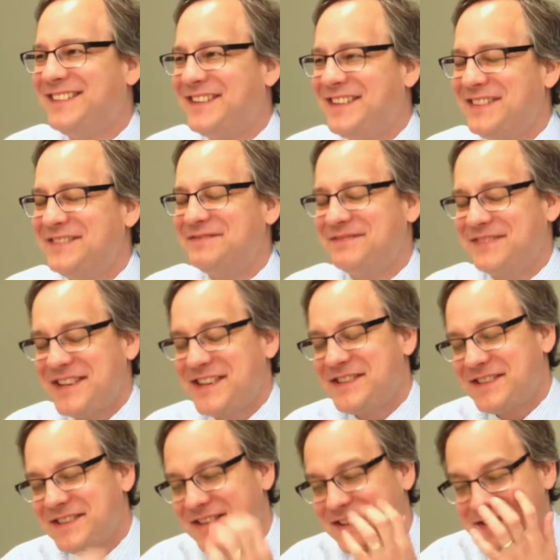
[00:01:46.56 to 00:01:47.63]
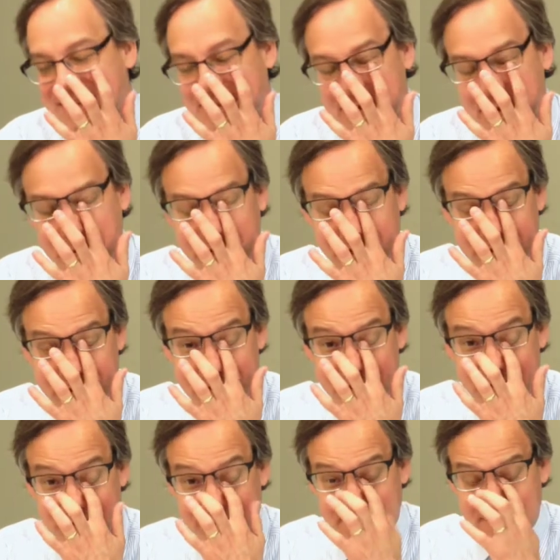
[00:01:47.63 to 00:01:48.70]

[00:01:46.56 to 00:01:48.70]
Yeah, that's a complicated article.